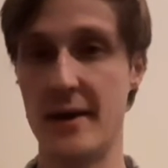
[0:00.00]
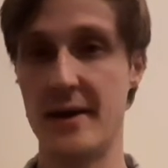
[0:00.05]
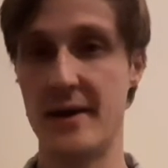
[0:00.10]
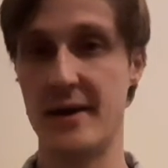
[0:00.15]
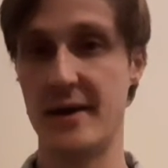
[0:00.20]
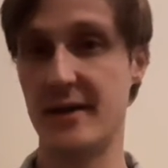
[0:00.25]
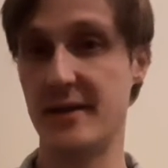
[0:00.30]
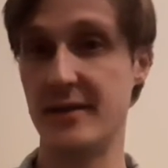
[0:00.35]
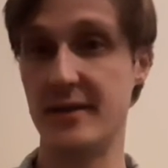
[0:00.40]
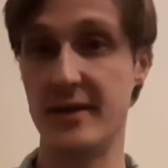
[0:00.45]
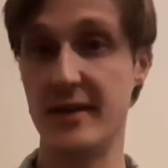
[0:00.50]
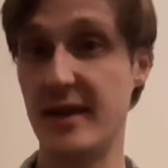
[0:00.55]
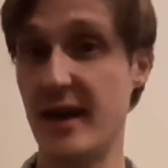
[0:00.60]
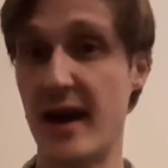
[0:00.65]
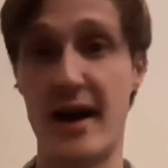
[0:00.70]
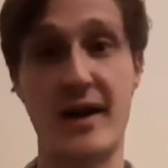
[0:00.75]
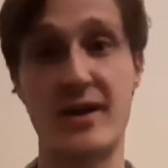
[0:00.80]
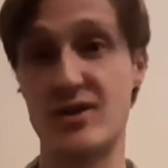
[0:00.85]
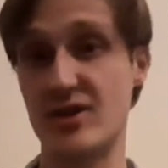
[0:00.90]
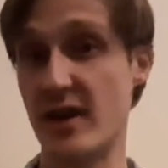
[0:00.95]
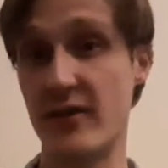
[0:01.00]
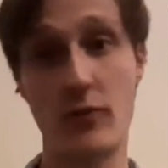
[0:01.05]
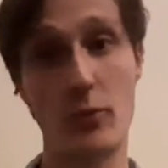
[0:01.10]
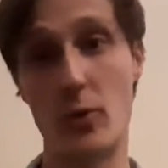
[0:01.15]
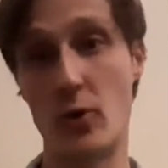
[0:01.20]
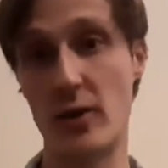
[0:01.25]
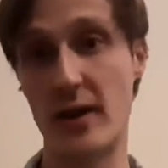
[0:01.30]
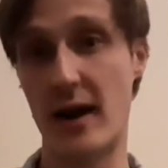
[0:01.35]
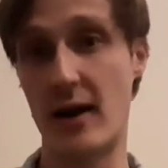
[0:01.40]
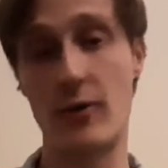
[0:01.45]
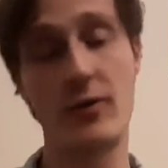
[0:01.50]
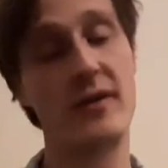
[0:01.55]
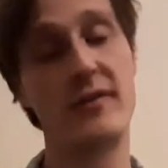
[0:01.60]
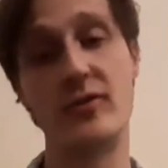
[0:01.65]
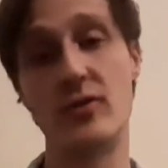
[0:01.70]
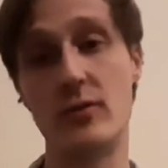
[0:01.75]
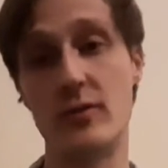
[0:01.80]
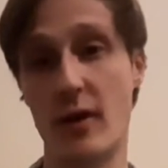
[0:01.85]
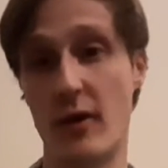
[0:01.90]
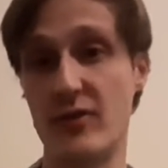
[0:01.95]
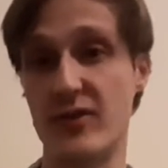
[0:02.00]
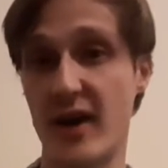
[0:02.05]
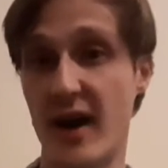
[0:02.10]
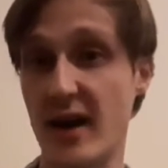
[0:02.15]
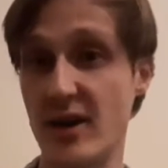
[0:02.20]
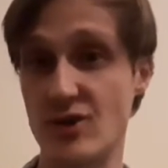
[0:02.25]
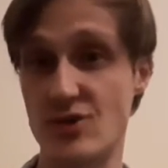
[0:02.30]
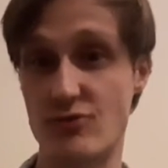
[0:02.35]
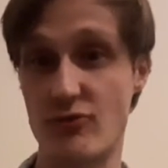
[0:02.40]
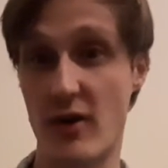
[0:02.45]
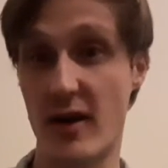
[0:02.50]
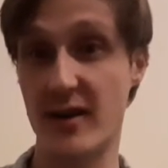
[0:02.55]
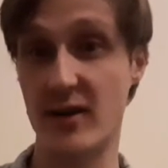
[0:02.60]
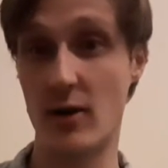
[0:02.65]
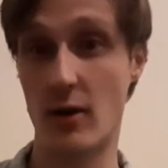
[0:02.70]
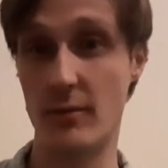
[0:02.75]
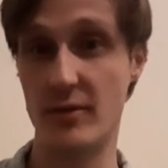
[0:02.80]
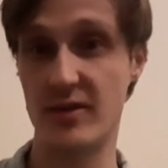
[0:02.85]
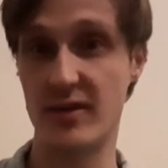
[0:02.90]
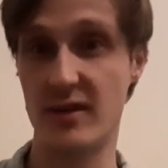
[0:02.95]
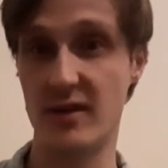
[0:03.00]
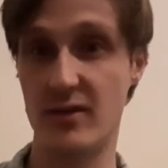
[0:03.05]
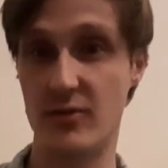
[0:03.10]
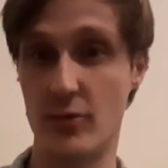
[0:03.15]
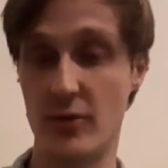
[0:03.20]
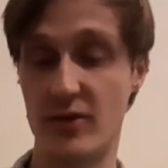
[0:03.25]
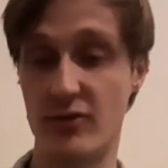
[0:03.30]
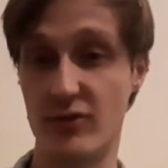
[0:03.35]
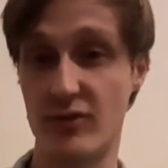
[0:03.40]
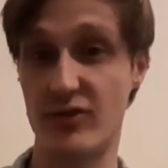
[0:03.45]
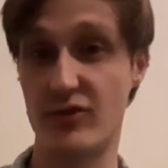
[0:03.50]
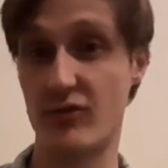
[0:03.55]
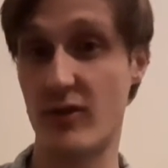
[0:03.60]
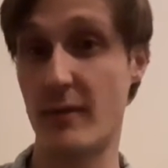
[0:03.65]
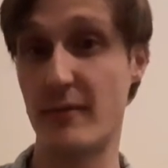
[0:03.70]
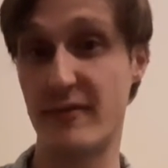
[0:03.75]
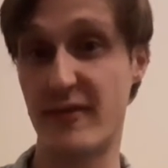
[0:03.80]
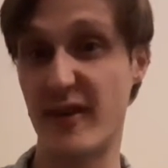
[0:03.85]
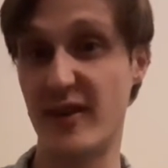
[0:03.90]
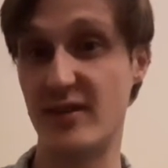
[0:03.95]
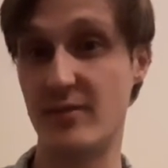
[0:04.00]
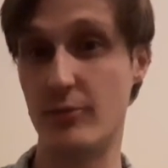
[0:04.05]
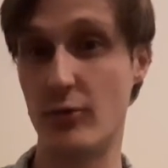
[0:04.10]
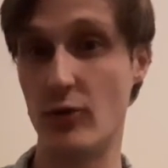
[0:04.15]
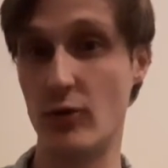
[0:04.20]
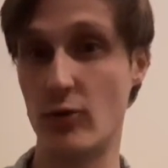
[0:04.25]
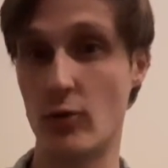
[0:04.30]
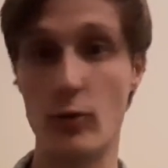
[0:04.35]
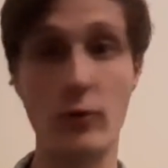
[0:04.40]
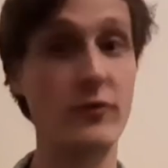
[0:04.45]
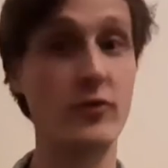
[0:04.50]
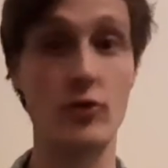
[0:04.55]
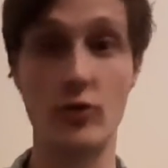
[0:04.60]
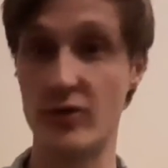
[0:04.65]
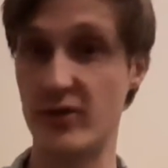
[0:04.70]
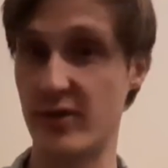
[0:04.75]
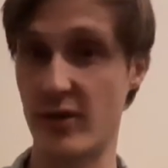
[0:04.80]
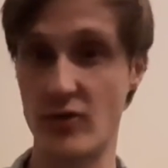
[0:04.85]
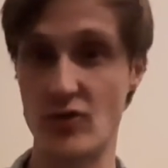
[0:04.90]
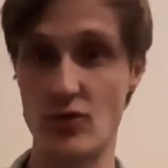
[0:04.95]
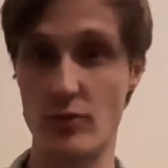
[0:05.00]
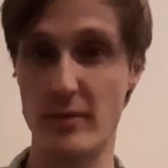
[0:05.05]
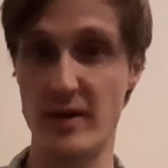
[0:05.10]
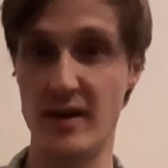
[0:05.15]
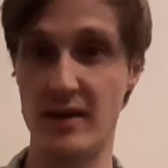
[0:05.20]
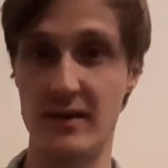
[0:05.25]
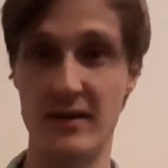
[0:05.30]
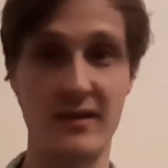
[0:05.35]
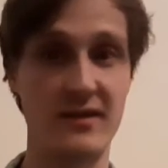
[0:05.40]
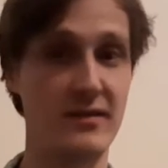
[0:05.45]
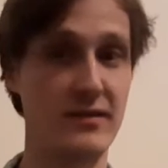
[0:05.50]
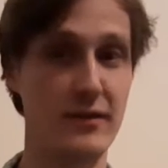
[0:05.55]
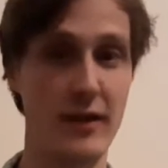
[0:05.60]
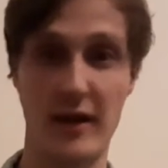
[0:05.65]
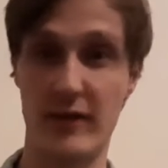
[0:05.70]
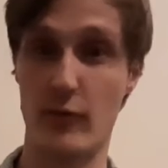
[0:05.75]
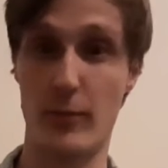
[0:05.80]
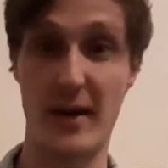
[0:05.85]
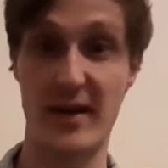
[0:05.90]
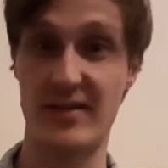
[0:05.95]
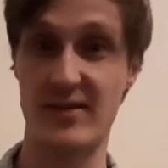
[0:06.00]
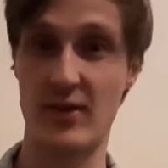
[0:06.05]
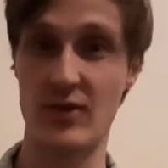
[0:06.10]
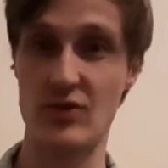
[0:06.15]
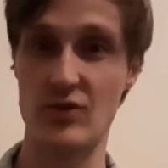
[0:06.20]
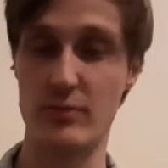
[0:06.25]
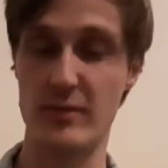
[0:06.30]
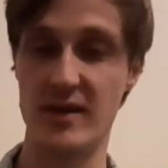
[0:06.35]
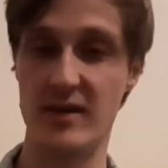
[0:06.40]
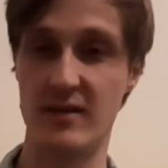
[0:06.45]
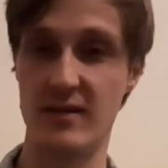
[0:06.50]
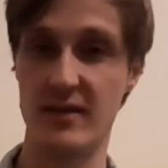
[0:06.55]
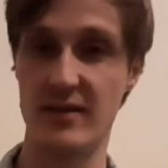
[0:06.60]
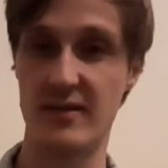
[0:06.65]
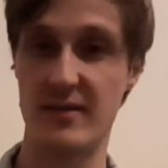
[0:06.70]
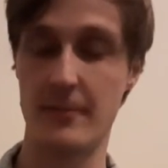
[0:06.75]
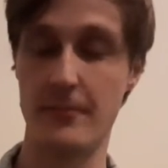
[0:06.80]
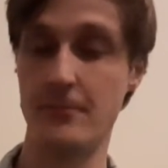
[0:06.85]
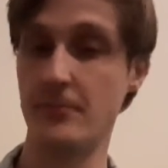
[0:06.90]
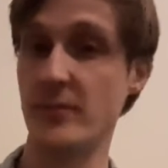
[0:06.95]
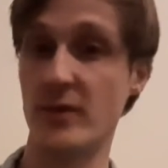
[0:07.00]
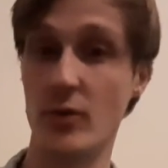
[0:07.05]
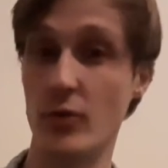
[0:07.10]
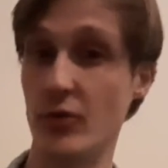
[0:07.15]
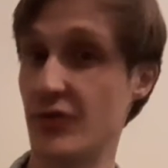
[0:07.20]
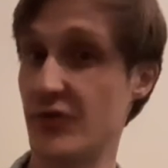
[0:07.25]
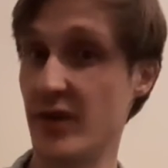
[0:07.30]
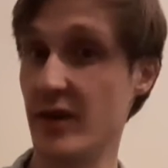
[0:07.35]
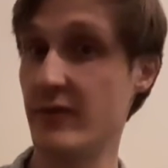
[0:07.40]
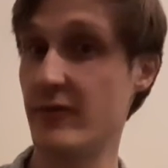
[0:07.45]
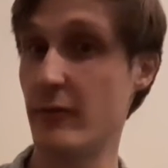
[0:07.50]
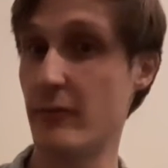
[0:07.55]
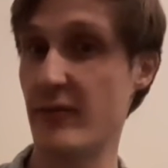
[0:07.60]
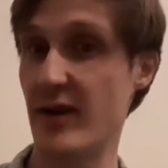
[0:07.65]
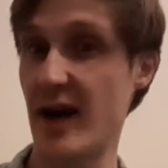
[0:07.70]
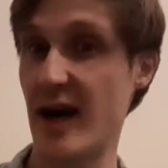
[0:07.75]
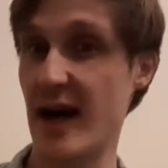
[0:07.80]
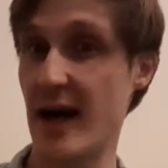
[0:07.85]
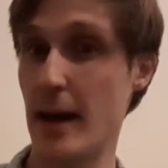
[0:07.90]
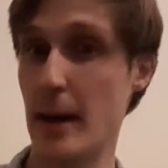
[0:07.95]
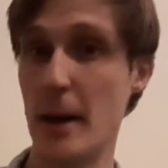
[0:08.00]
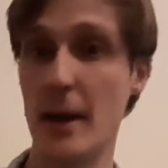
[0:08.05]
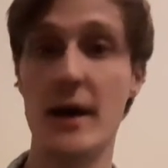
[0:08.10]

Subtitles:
And yeah, check them all out. If you go to H Wright Comedy, Twitter, Instagram, Facebook, all the good social medias, none of the bad social medias, you'll see them there.